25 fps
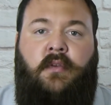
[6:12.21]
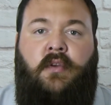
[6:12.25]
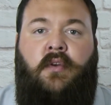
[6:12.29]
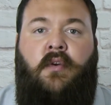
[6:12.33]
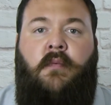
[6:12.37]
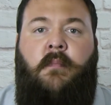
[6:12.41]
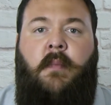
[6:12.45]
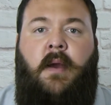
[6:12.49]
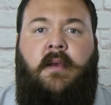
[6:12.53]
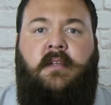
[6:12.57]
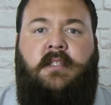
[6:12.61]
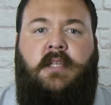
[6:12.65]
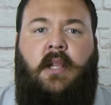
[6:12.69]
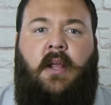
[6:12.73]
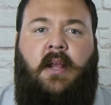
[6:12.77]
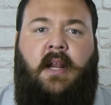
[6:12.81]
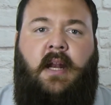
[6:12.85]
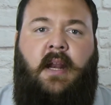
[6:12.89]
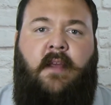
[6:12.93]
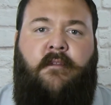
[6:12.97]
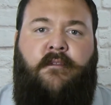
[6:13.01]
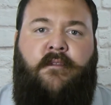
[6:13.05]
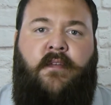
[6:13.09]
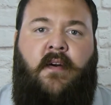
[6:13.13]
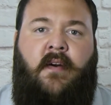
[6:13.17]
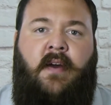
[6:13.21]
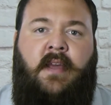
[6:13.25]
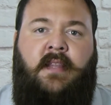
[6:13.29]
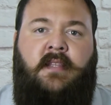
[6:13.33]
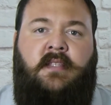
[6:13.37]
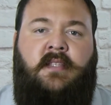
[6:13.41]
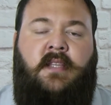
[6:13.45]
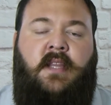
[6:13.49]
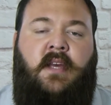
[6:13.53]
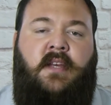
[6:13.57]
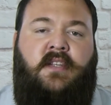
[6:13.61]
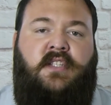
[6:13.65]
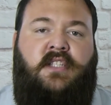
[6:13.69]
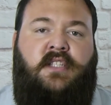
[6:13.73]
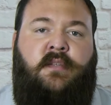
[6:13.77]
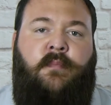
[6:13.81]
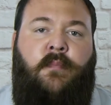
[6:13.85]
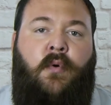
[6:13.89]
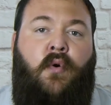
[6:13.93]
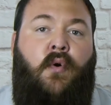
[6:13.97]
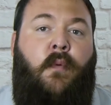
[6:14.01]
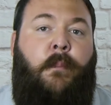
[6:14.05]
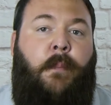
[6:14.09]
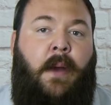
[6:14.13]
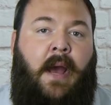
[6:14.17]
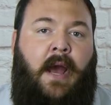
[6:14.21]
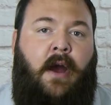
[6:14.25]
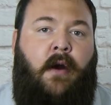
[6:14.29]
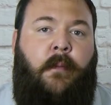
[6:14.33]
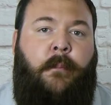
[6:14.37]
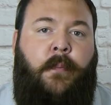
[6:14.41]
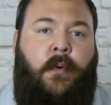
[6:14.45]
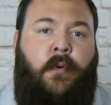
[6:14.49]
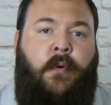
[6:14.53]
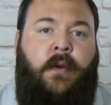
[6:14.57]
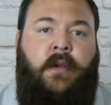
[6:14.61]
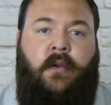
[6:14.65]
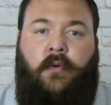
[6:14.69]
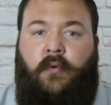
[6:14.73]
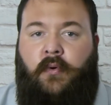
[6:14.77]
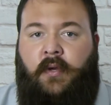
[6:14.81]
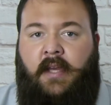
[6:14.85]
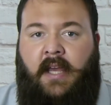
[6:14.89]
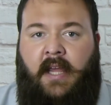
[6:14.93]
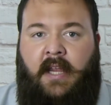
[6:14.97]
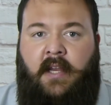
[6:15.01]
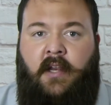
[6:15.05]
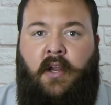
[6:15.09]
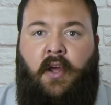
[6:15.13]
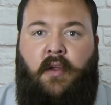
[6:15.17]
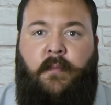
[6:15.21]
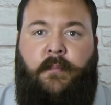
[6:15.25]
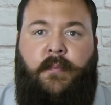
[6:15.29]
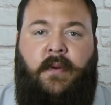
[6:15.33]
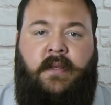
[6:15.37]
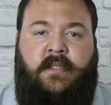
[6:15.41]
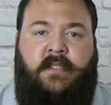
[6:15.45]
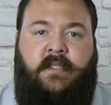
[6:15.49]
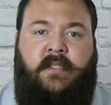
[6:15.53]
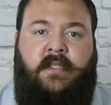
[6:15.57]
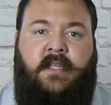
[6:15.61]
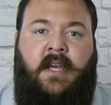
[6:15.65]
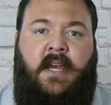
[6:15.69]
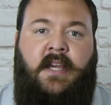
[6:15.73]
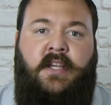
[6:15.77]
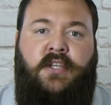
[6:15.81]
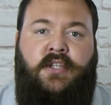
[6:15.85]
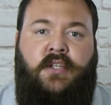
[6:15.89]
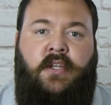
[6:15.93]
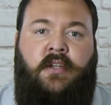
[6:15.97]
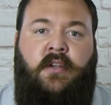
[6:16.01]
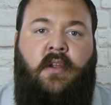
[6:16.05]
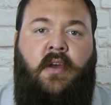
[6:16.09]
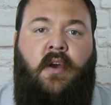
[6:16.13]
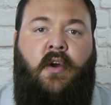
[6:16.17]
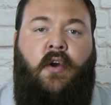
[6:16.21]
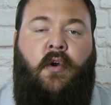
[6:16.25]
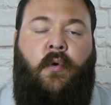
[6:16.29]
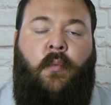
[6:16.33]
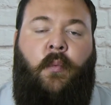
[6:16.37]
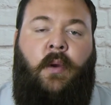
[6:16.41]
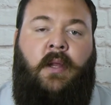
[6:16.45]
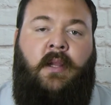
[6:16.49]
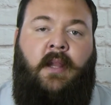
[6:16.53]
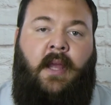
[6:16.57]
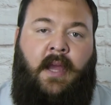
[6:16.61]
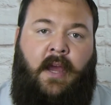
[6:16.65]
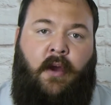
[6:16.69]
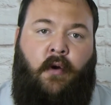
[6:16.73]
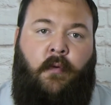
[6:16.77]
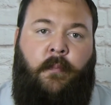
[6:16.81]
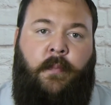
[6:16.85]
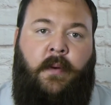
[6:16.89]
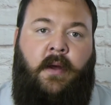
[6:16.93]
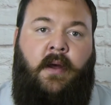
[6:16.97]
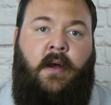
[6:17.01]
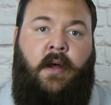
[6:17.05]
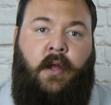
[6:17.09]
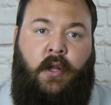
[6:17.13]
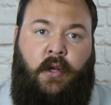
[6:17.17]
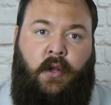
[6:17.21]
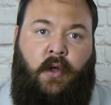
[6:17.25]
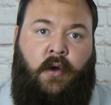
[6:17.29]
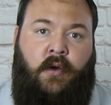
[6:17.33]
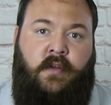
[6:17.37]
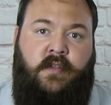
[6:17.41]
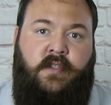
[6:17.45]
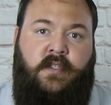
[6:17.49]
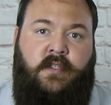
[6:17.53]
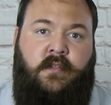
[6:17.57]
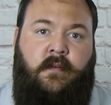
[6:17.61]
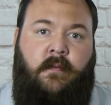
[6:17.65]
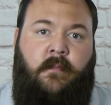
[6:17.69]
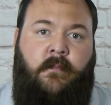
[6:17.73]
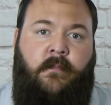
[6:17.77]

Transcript: you'll most likely find that a small PowerPoint or keynote presentation will help a lot.